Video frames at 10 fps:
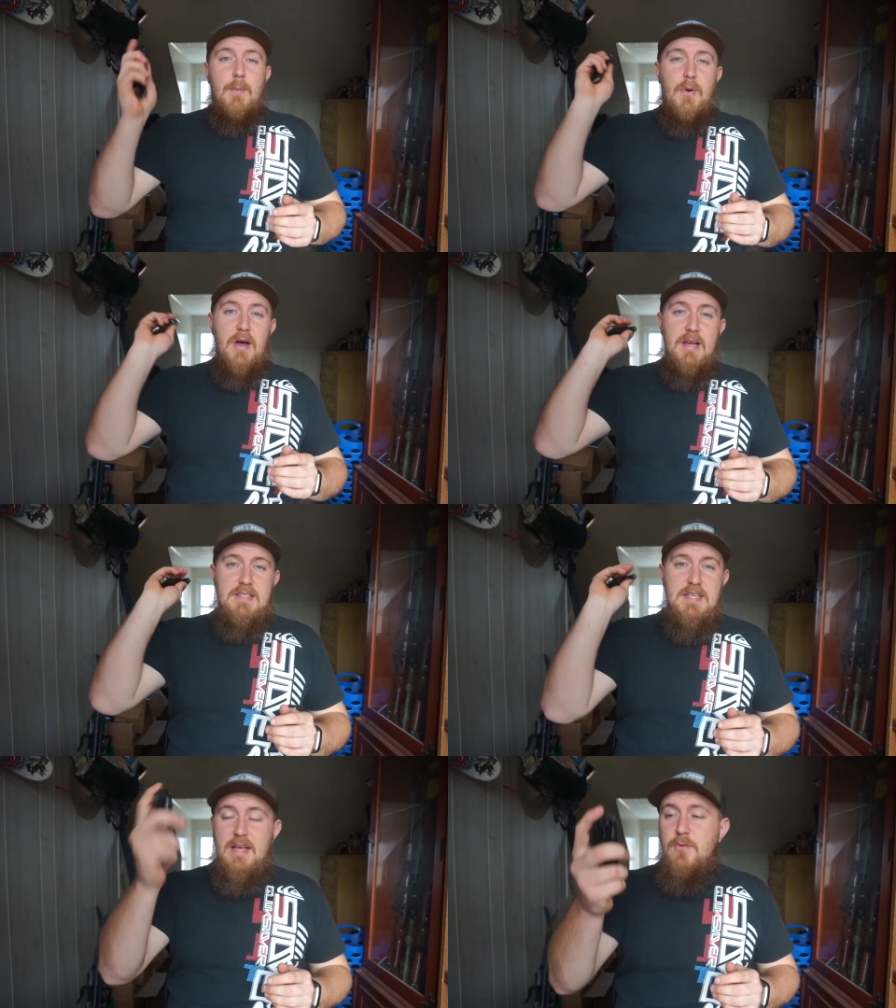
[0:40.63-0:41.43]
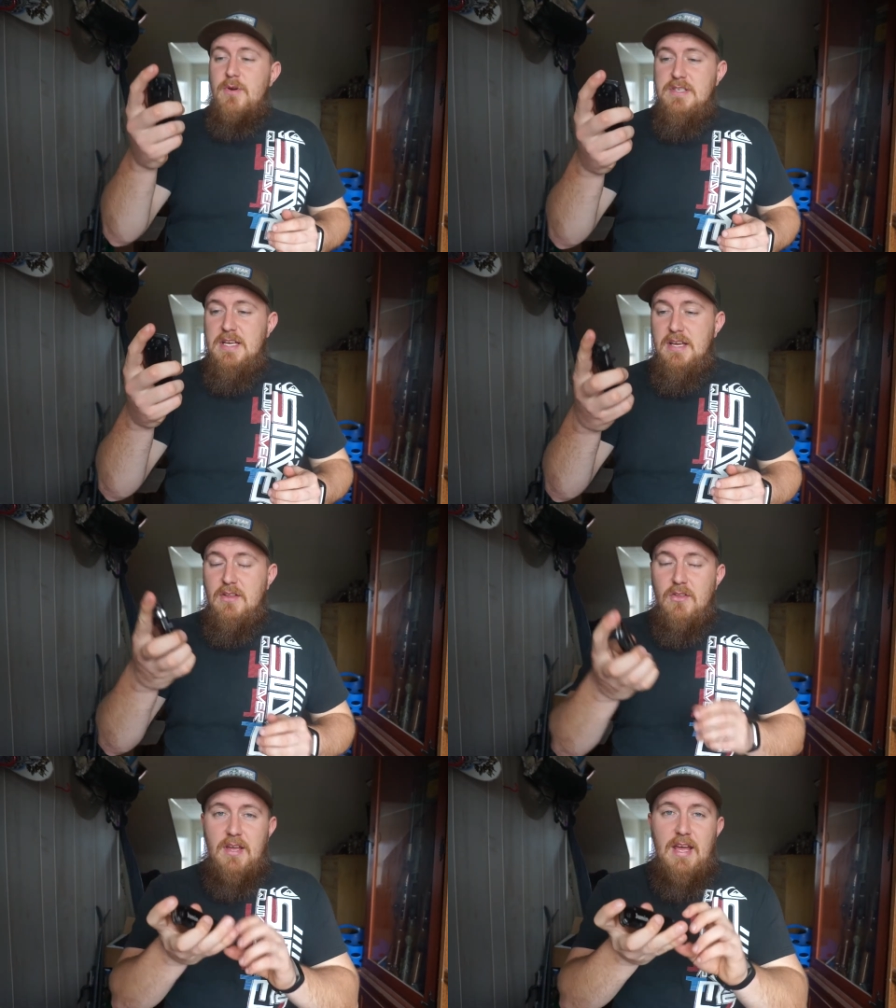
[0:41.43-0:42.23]
But today we were taking
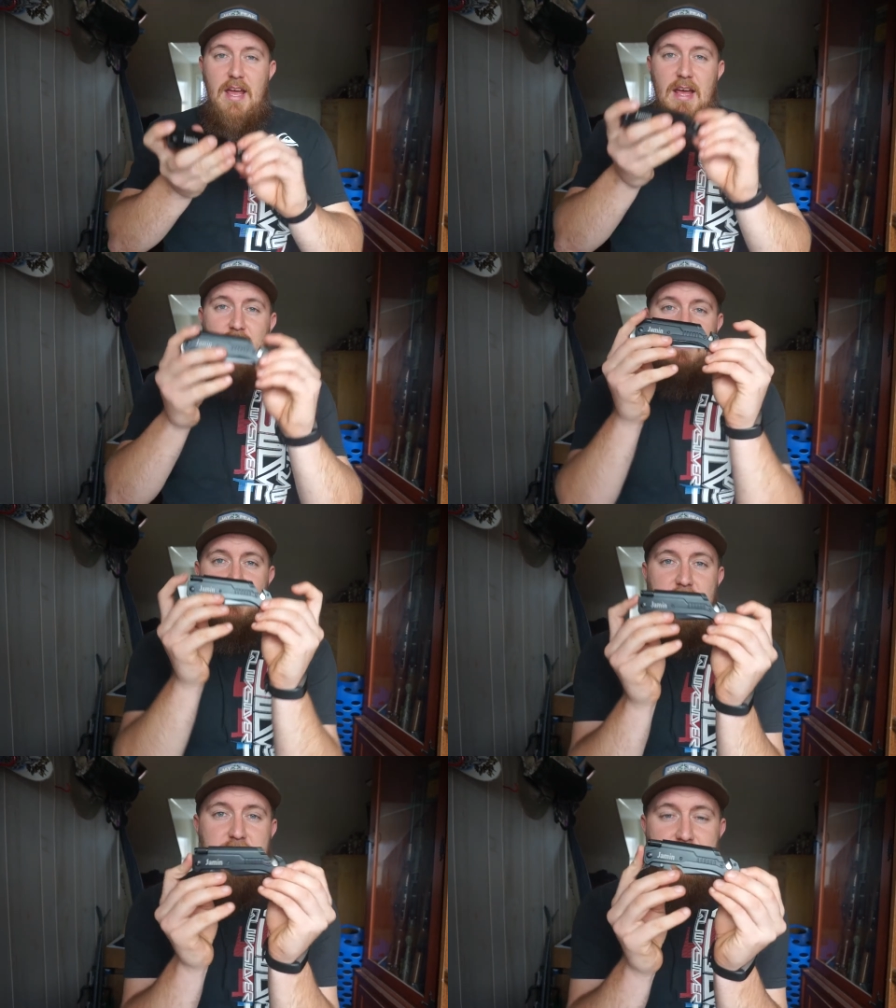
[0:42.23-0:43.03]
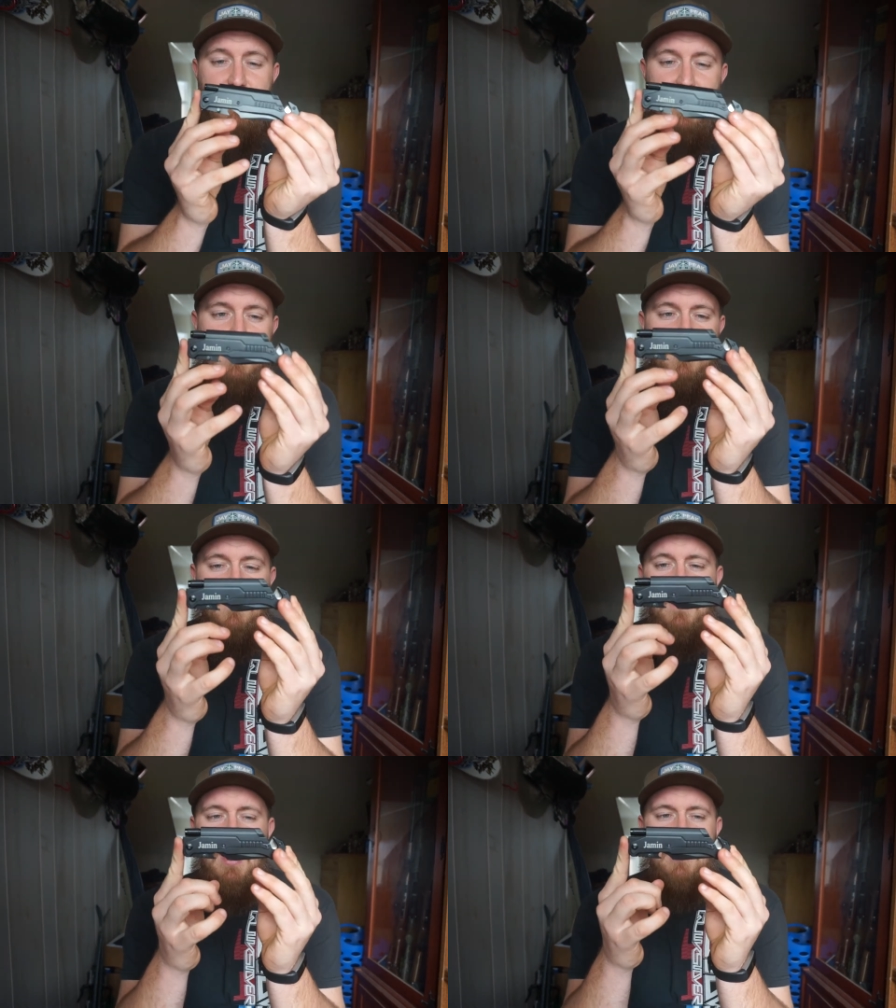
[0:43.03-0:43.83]
a look at this
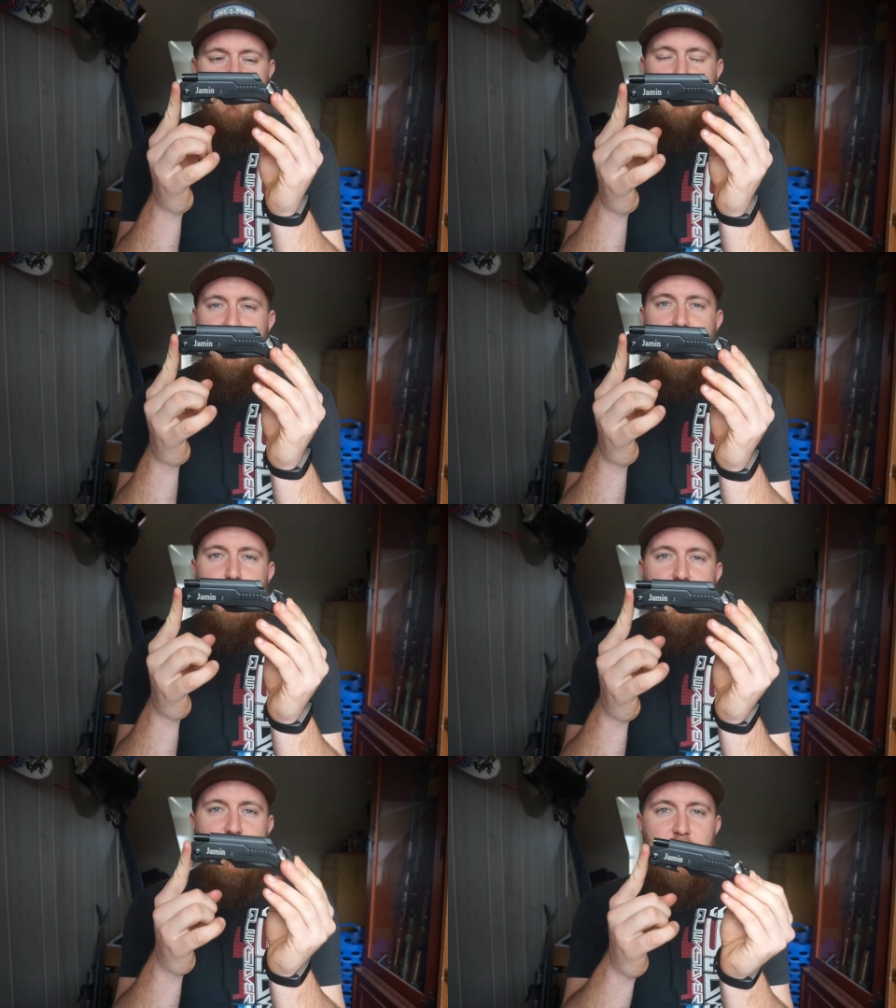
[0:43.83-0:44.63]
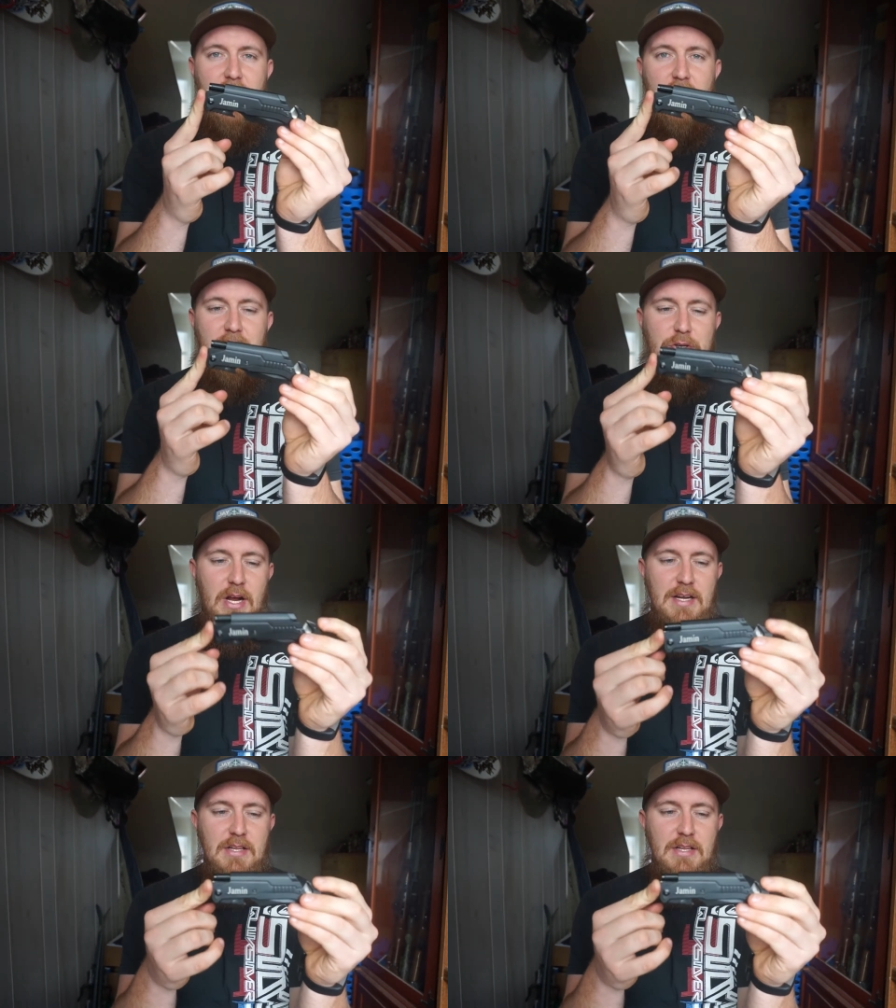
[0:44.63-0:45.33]
knife. I don't really know much about it. I tried